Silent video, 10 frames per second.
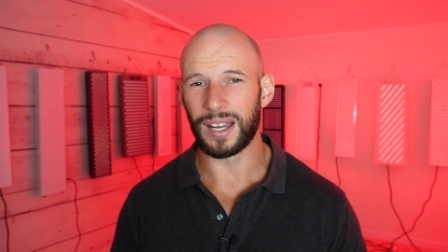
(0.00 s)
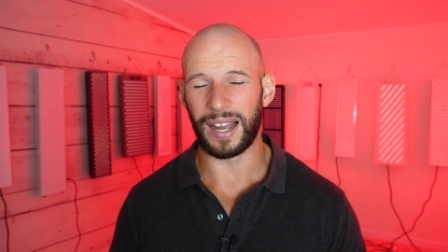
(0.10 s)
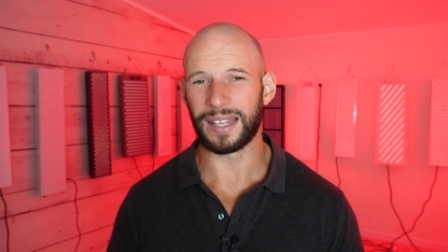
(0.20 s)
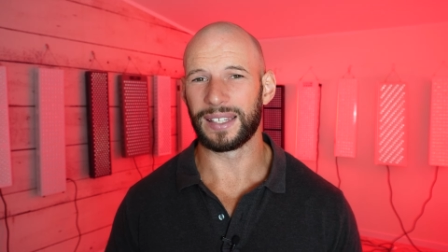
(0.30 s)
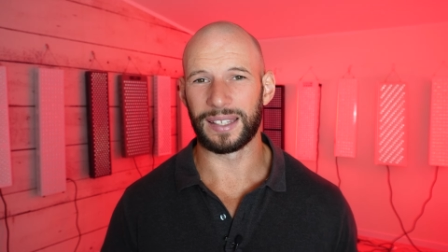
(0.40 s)

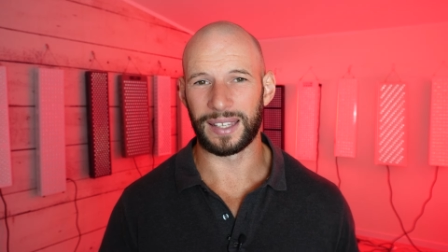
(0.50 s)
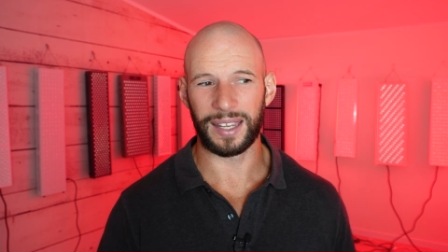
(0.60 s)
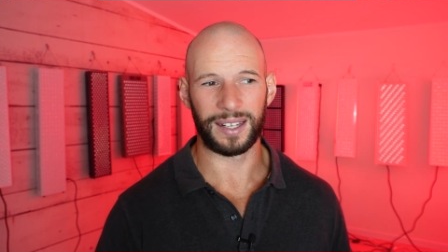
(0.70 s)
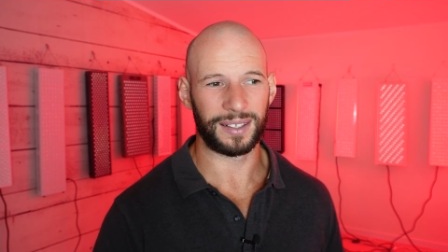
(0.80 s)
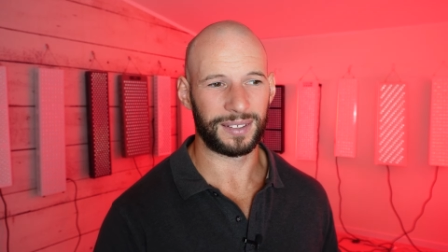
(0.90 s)
I can
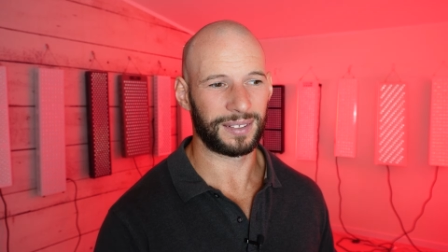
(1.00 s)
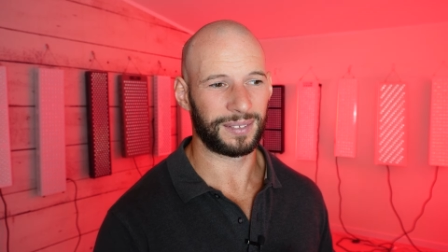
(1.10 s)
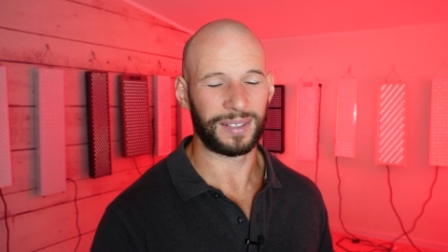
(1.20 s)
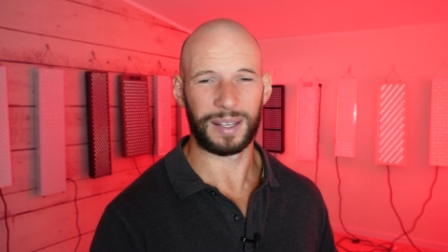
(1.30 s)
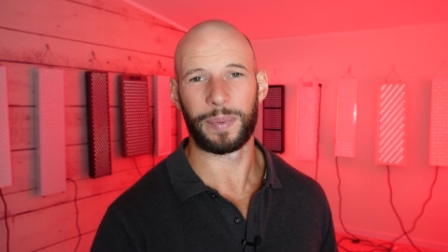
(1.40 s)
get
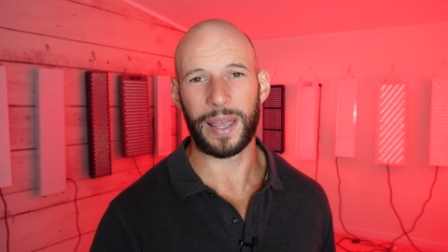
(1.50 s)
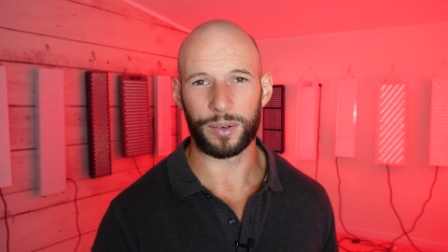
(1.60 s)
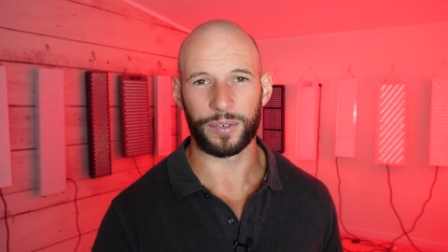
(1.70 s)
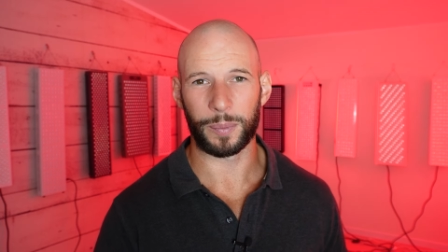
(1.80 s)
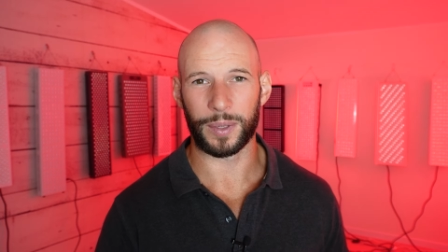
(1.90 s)
a panel
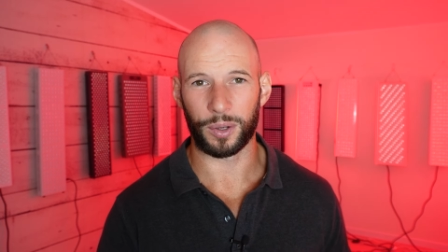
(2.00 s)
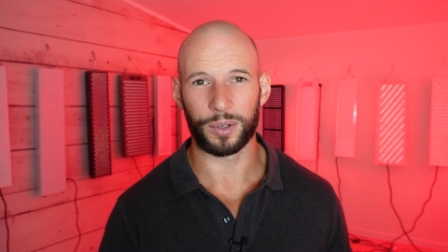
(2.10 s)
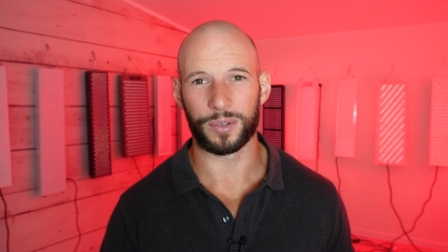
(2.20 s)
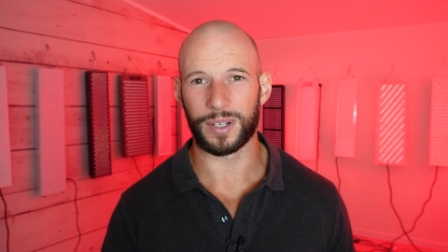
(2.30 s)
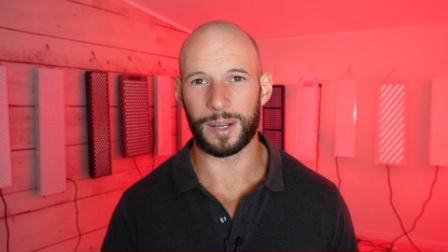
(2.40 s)
from a
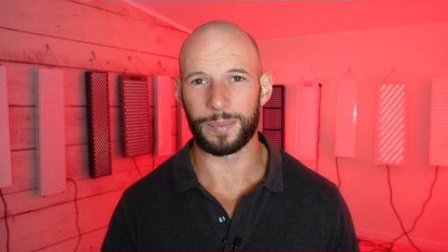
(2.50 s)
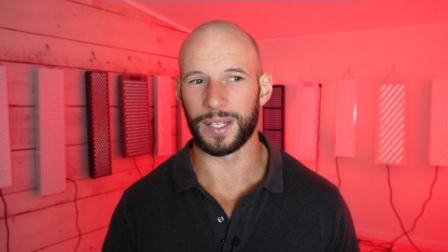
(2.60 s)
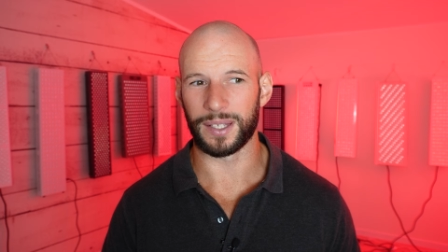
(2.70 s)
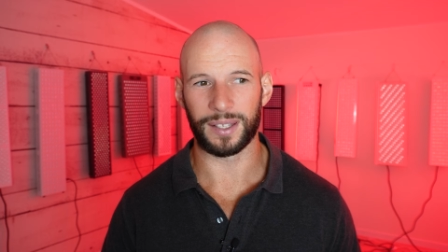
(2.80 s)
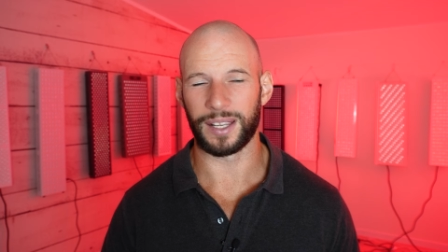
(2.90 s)
local
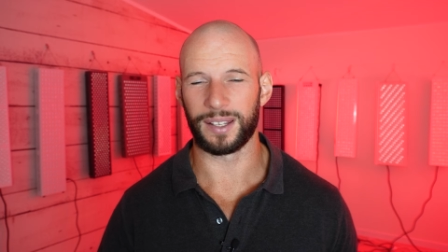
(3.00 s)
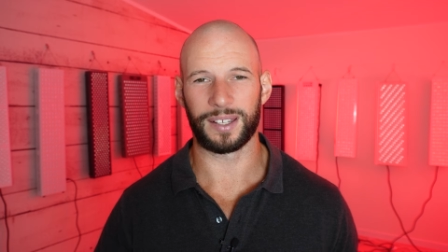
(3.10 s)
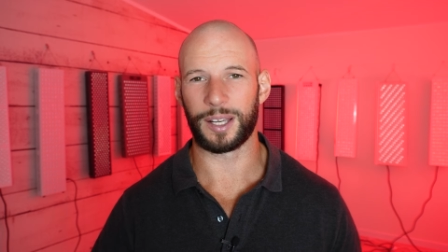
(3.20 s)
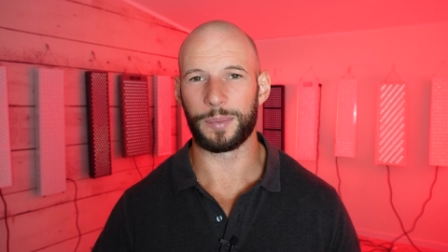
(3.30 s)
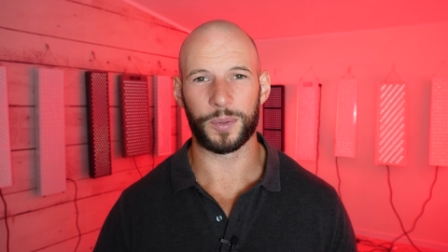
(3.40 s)
company and it
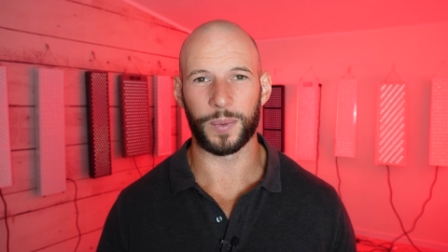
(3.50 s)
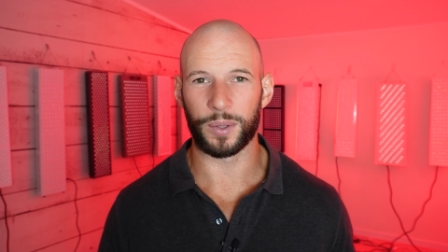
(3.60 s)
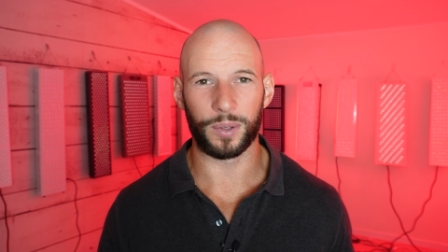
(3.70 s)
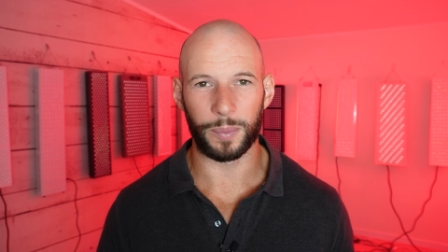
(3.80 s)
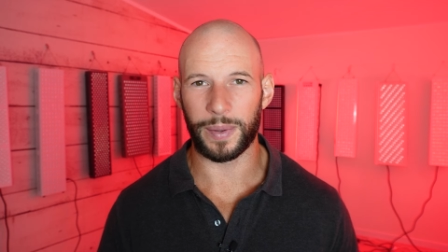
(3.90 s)
comes with
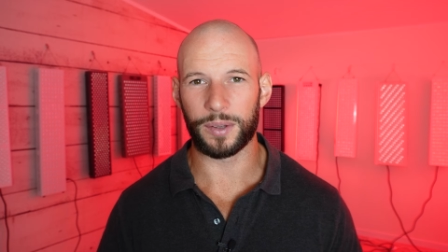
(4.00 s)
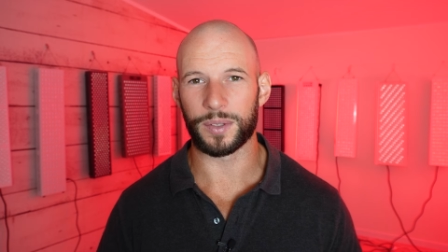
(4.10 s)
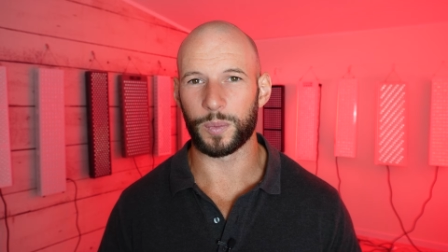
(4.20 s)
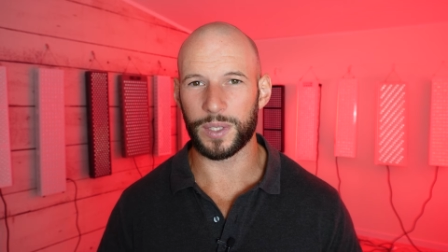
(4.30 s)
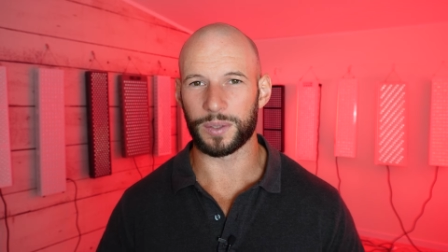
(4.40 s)
all the bells
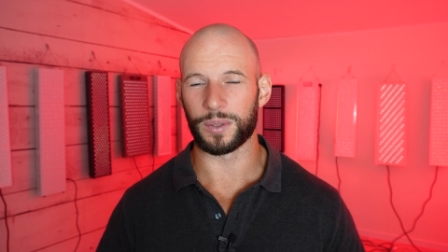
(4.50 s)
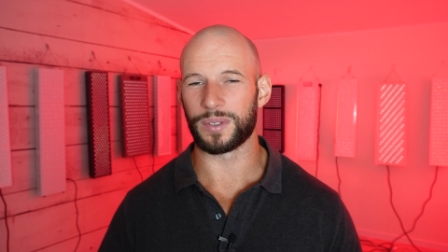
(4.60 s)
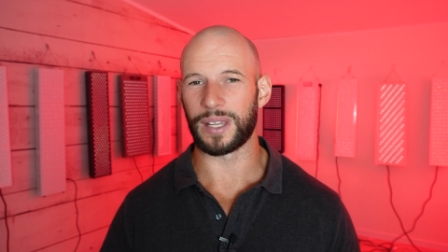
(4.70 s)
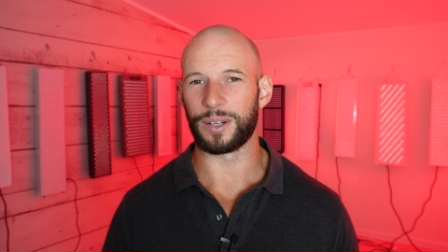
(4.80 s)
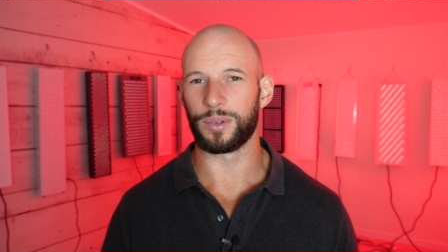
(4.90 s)
and
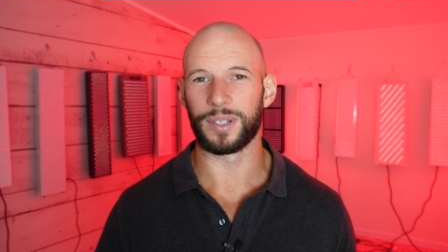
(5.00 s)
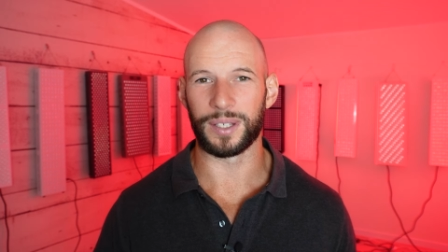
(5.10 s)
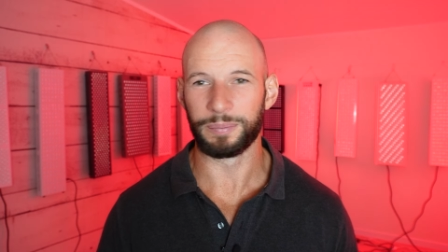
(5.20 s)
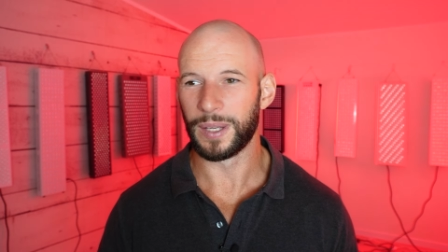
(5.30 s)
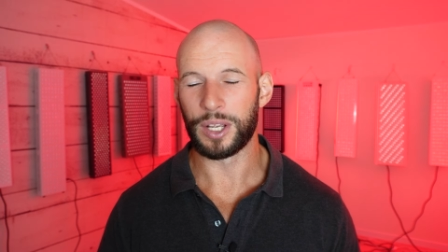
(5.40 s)
whistles and all
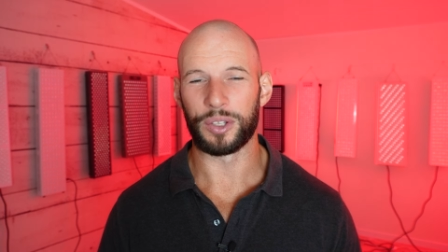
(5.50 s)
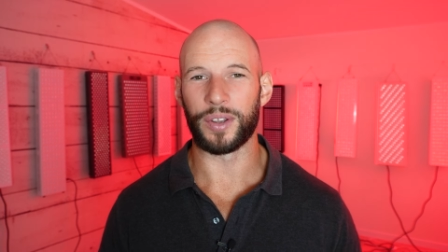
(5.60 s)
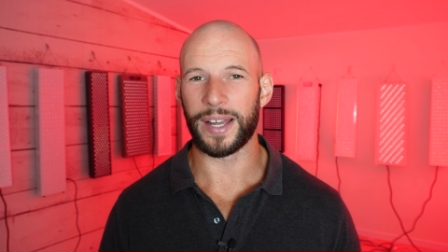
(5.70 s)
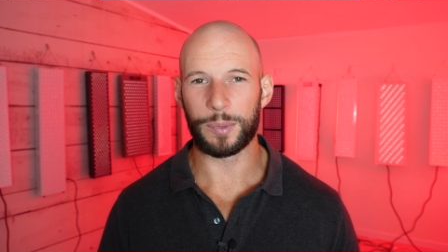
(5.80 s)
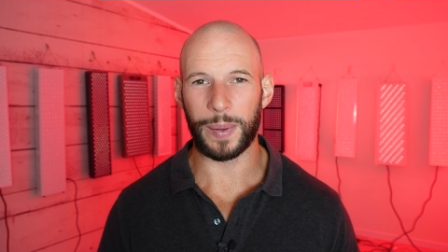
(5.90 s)
the
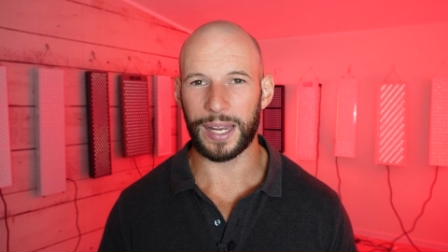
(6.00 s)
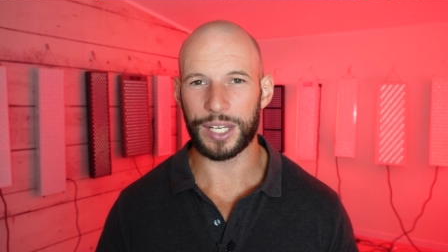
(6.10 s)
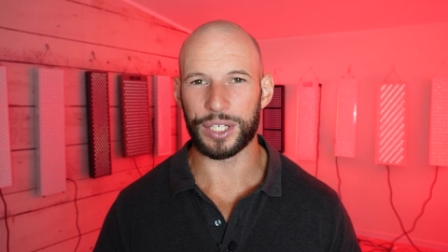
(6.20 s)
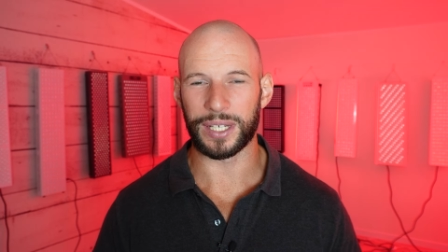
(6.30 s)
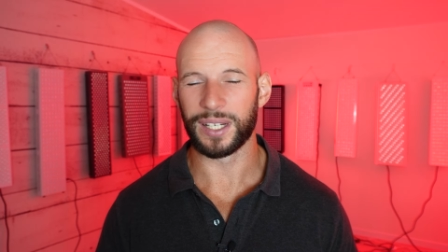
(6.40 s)
nice
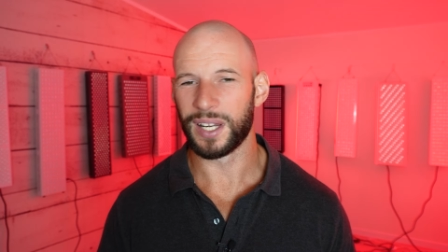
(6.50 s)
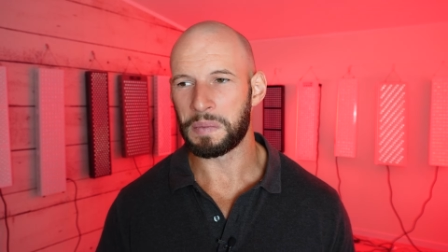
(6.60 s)
packaging.